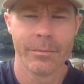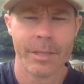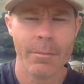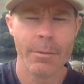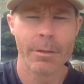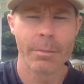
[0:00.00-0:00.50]

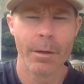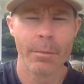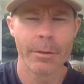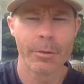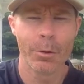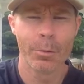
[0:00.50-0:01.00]
Hey, Miss
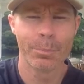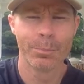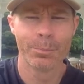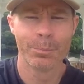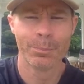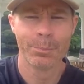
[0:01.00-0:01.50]
Spellman's group,
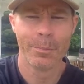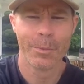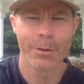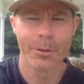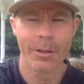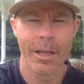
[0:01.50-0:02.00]

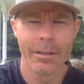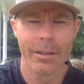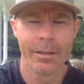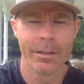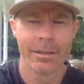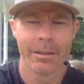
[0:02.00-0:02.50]
Mr. Kent
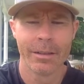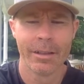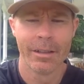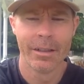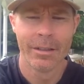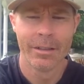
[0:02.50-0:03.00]
here.
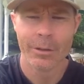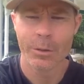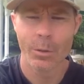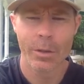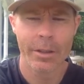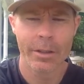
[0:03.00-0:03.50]

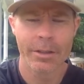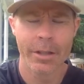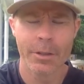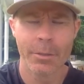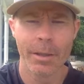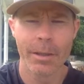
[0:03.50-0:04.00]
Just wanted to
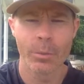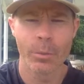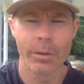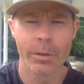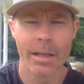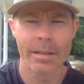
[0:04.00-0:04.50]
touch base
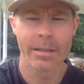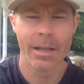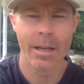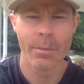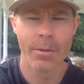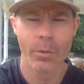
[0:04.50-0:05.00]
one last
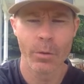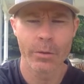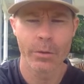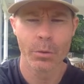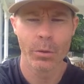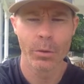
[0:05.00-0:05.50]
time before
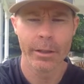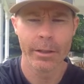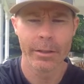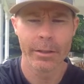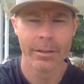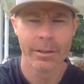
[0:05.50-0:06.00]
school
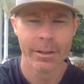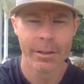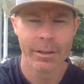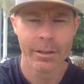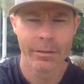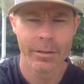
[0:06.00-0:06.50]
ended
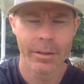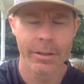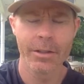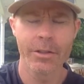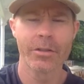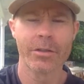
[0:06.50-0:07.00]
and
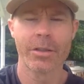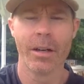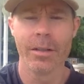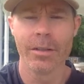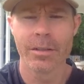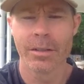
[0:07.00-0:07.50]
vacation
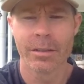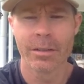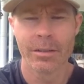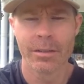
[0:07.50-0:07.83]
starts.